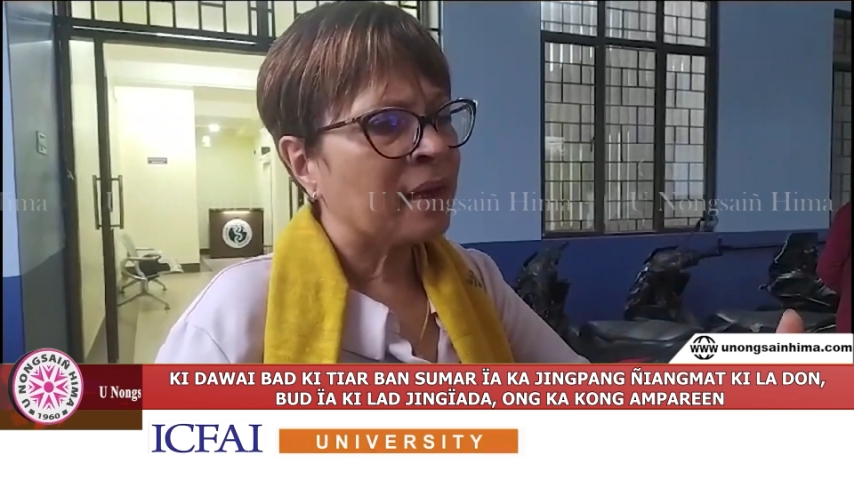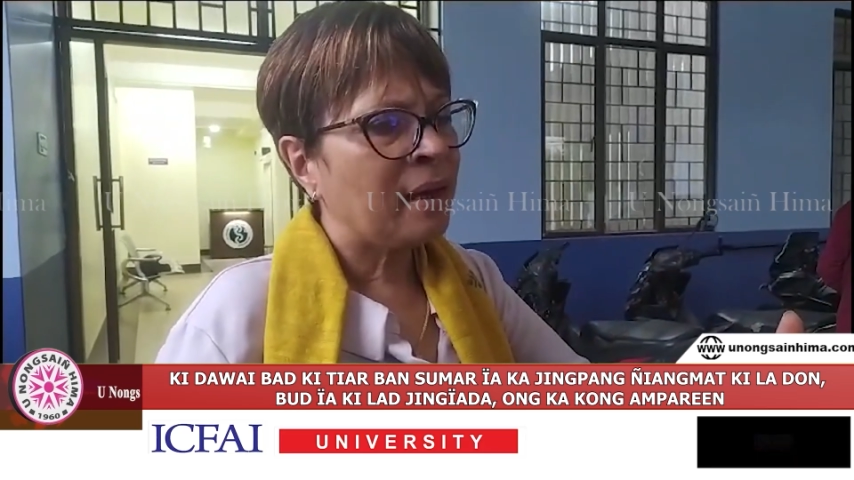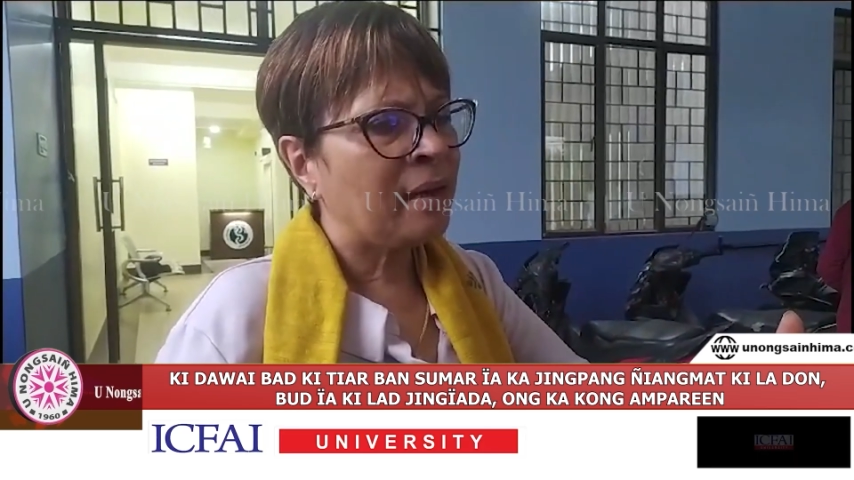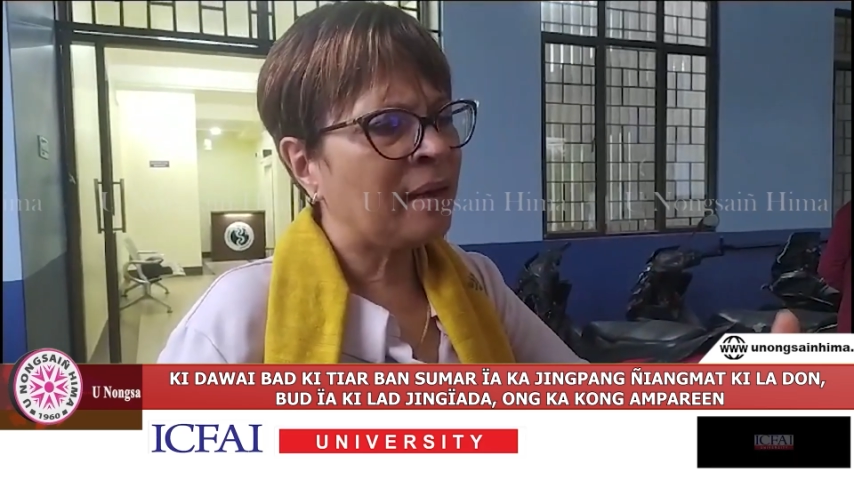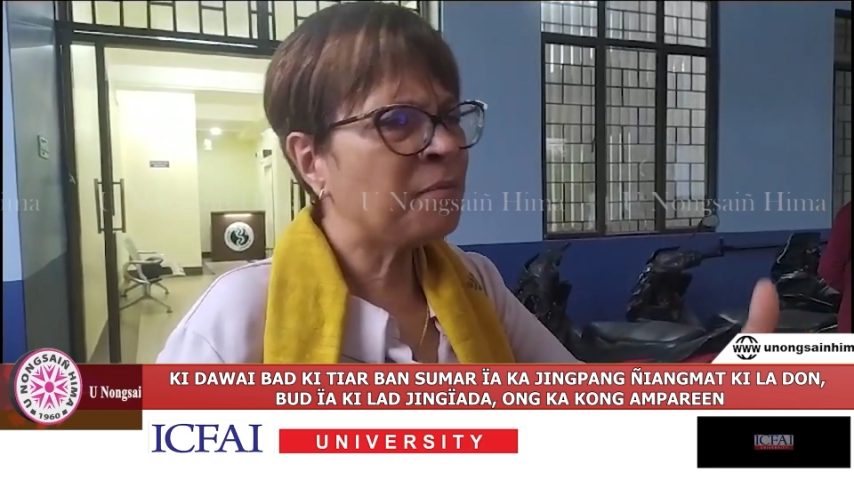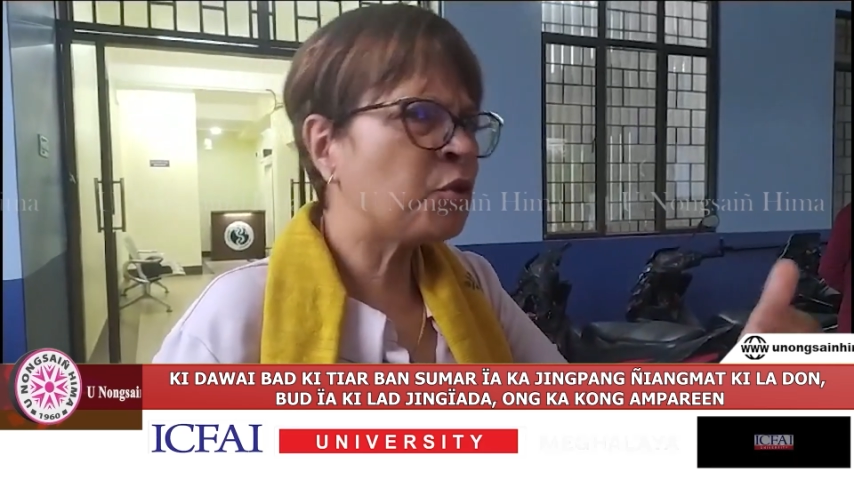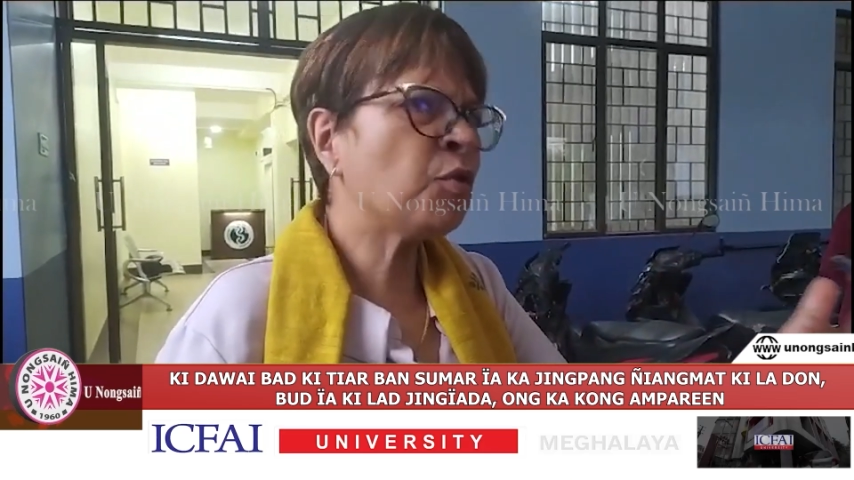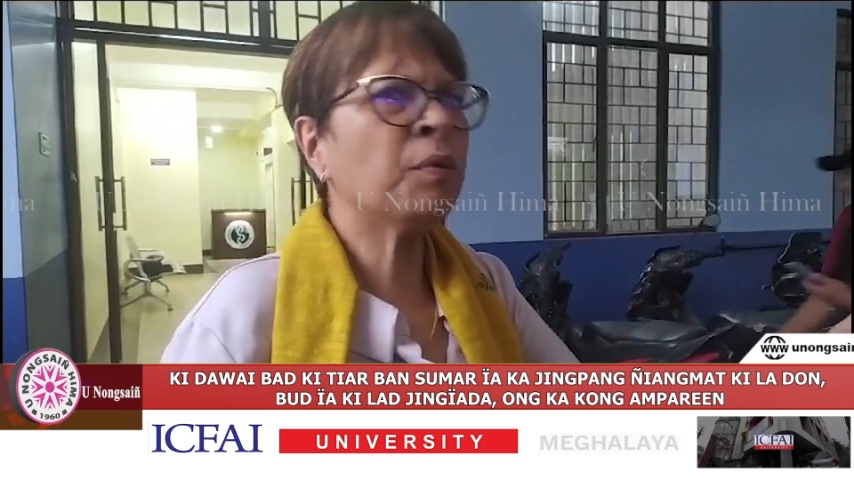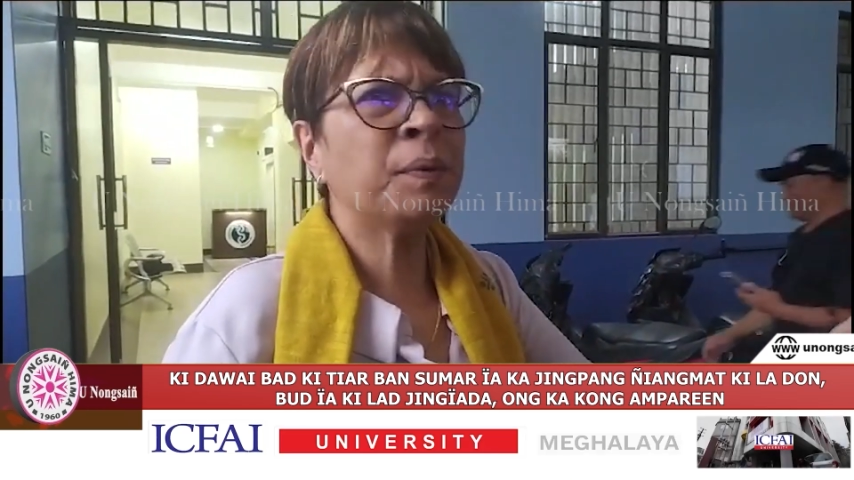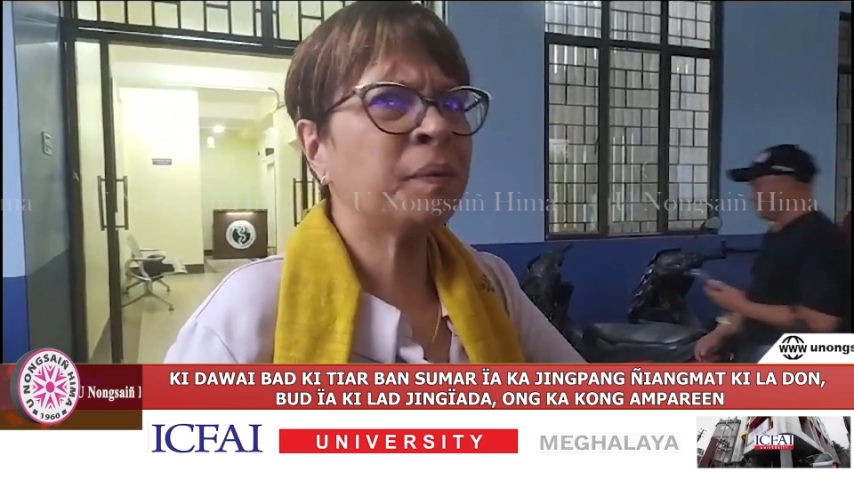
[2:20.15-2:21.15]
and I'm
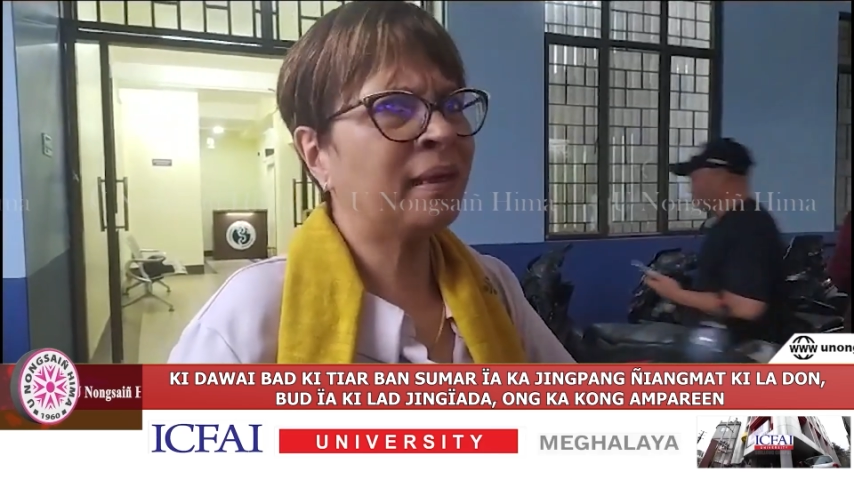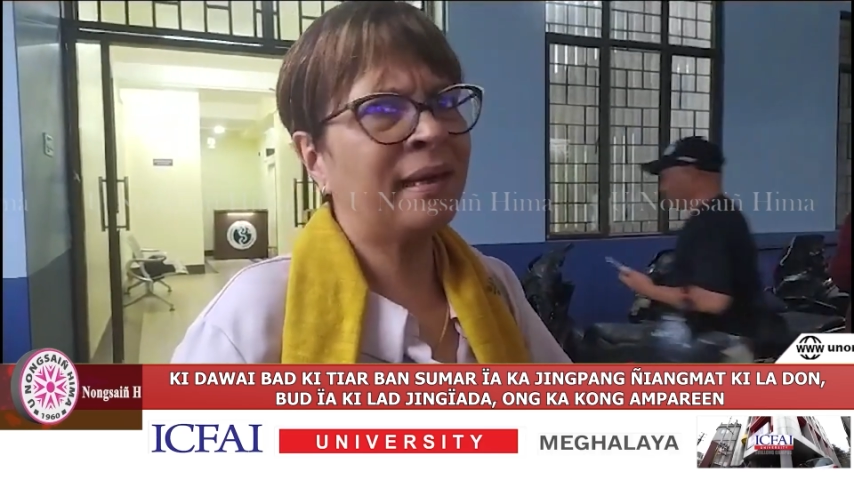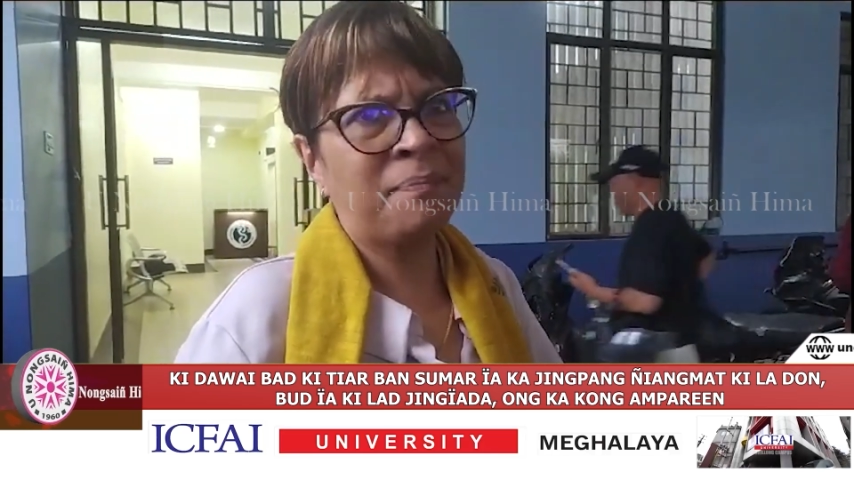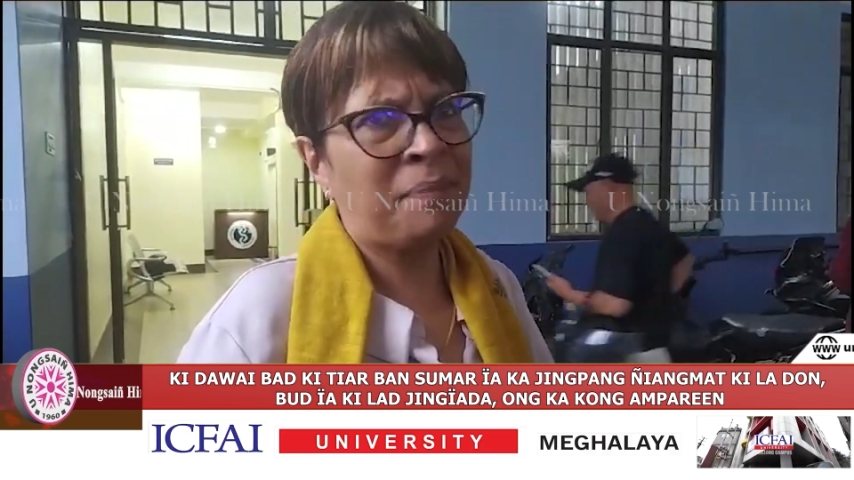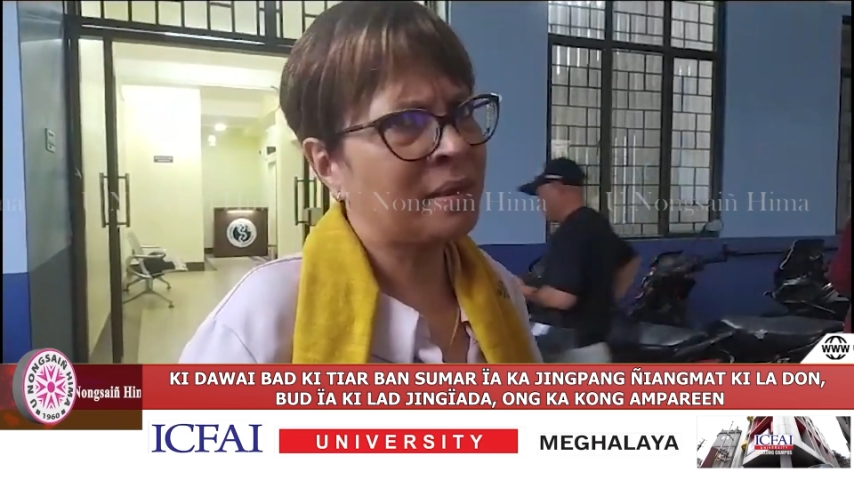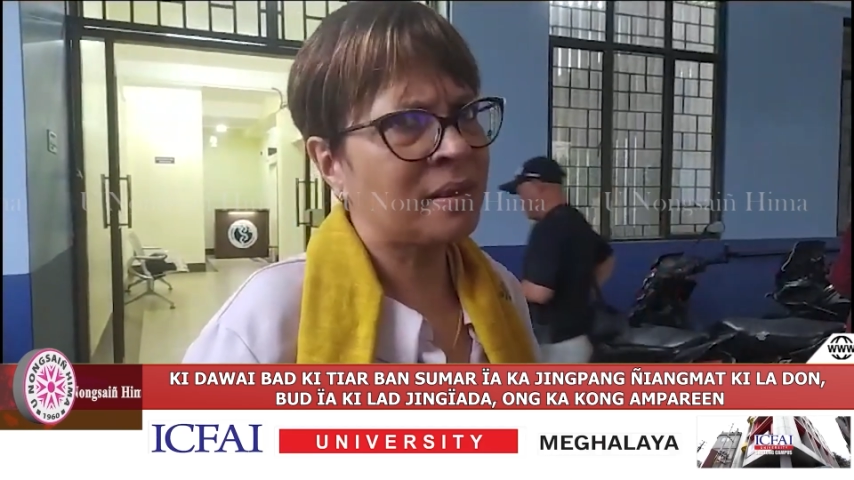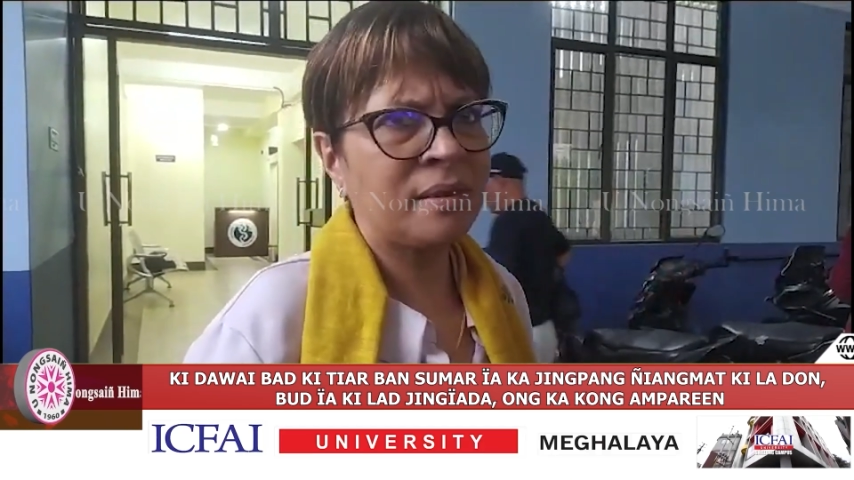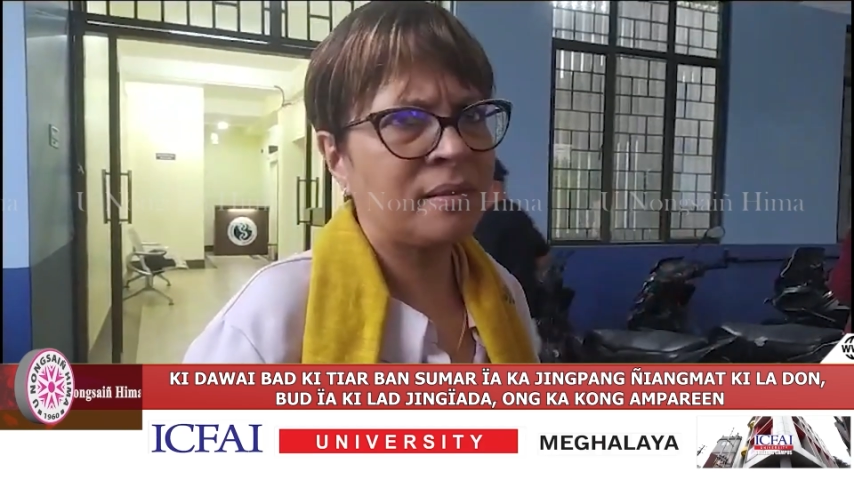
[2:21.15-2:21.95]
sure we will get past it.